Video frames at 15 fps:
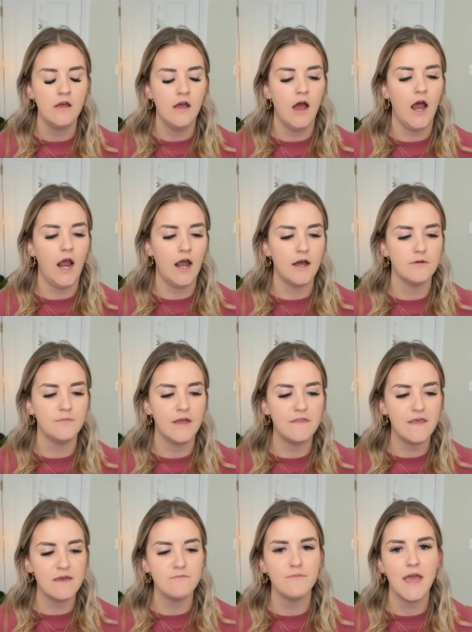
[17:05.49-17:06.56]
Um, and
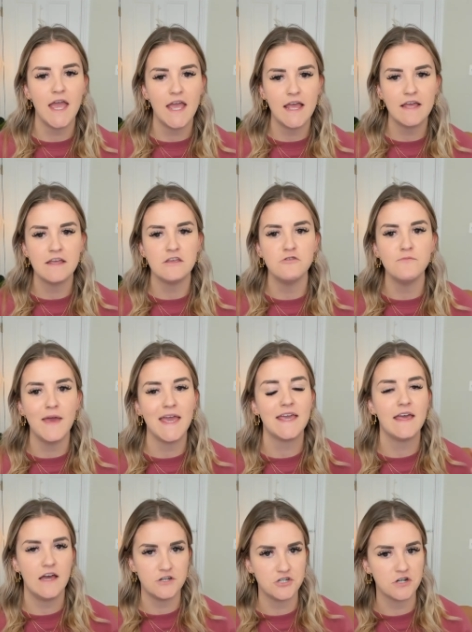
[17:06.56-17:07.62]
they may you may
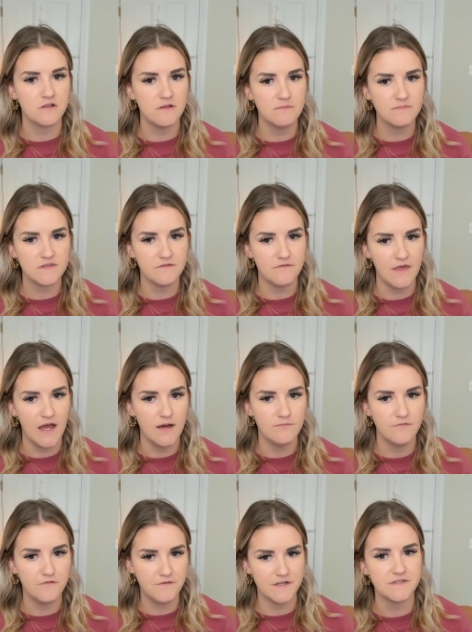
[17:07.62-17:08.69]
catch a glimpse of them
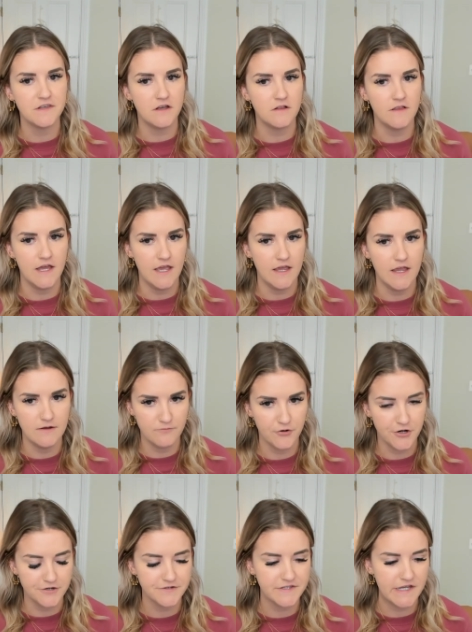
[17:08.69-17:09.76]
physically in
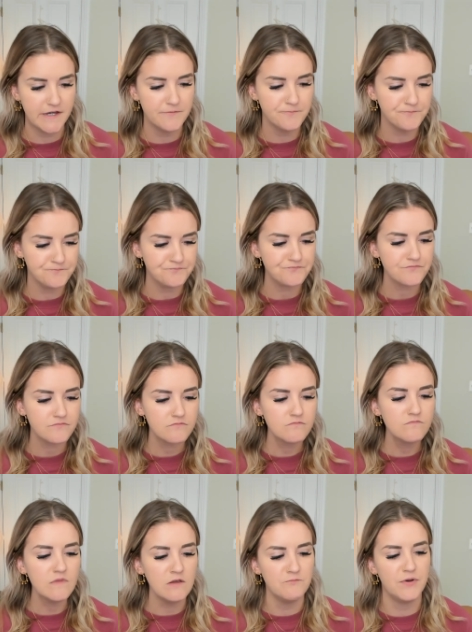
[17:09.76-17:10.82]
person
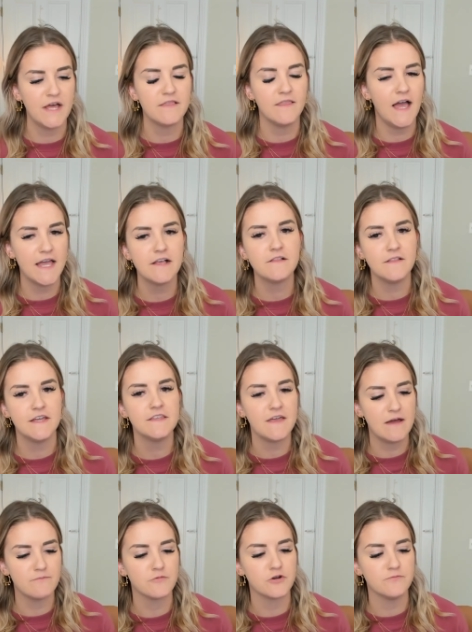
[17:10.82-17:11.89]
but likely
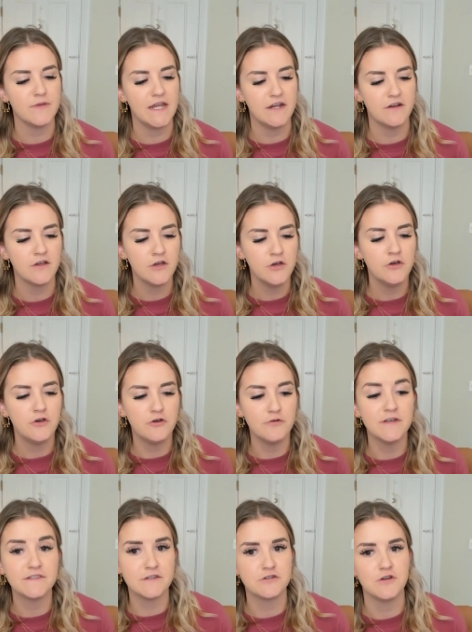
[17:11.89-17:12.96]
that mermaid who
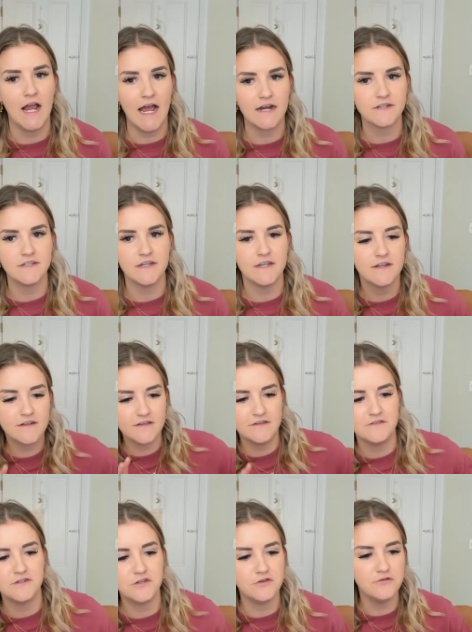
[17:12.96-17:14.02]
is attracted
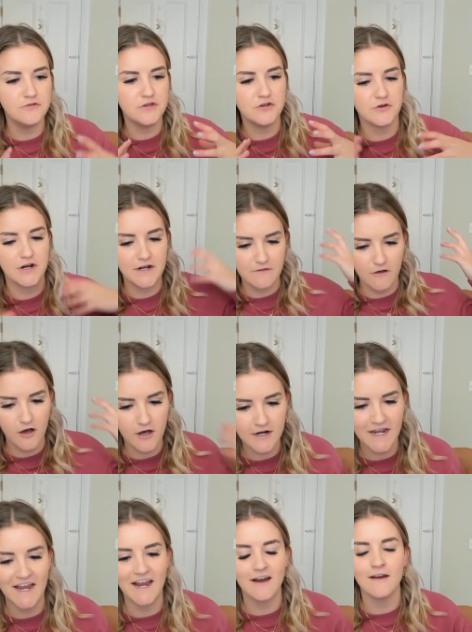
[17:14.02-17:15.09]
to your long
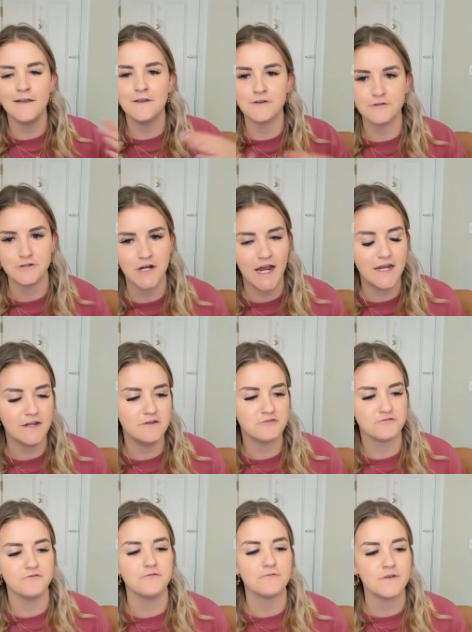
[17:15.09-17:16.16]
hair and your shiny
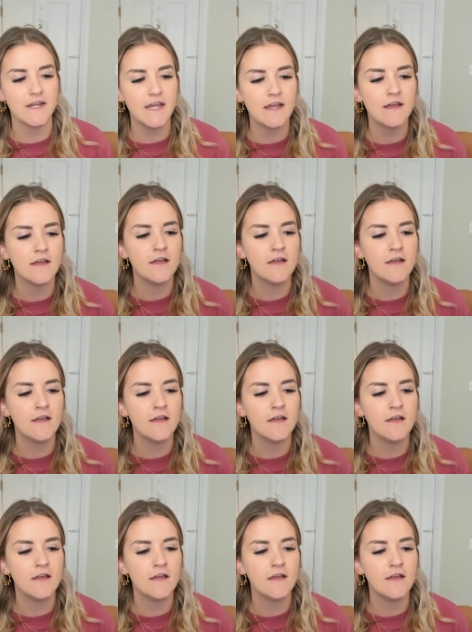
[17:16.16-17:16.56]
jewelry,